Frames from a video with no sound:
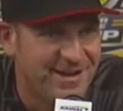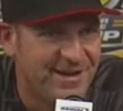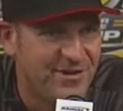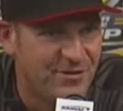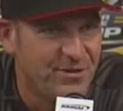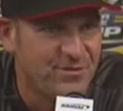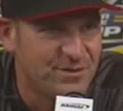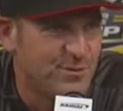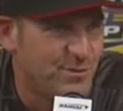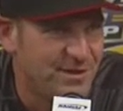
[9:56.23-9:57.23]
I know he
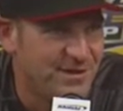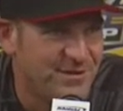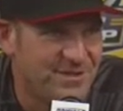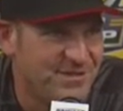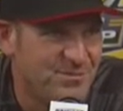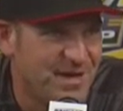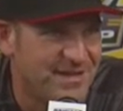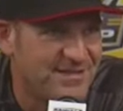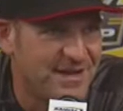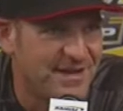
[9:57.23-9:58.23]
wants to win here just as
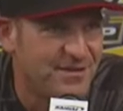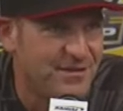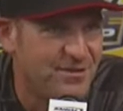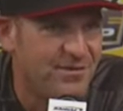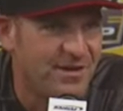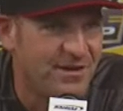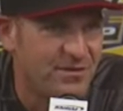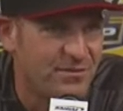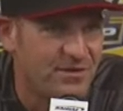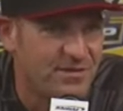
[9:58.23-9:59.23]
bad as I do. And I
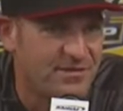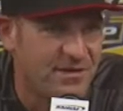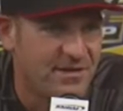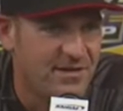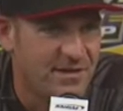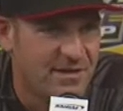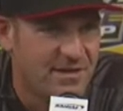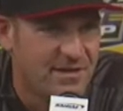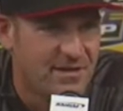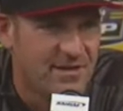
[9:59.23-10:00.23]
know that,
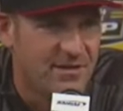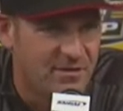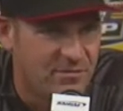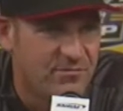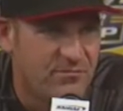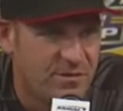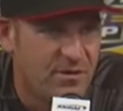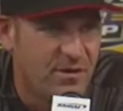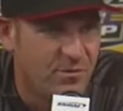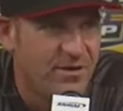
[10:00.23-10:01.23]
you know,
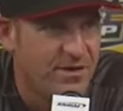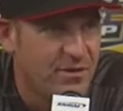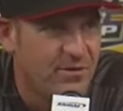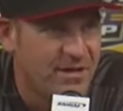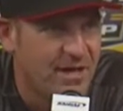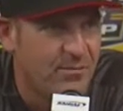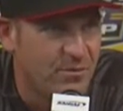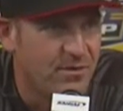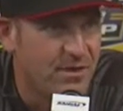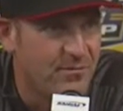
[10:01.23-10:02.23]
a win here would
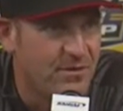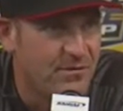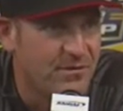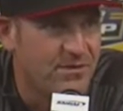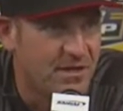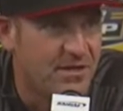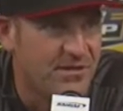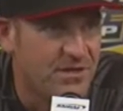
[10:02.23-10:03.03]
catapult him into a shot at a